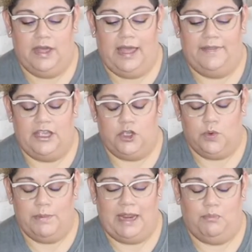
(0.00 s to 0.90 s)
and that you
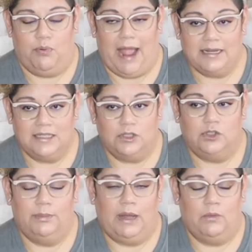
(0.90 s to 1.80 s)
remain
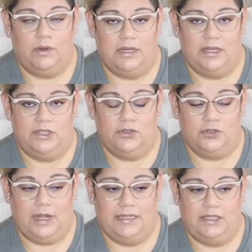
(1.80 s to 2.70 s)
practical about what it is you're
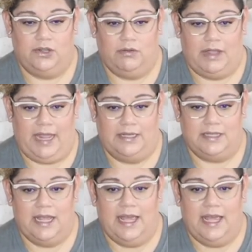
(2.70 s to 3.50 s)
trying to create,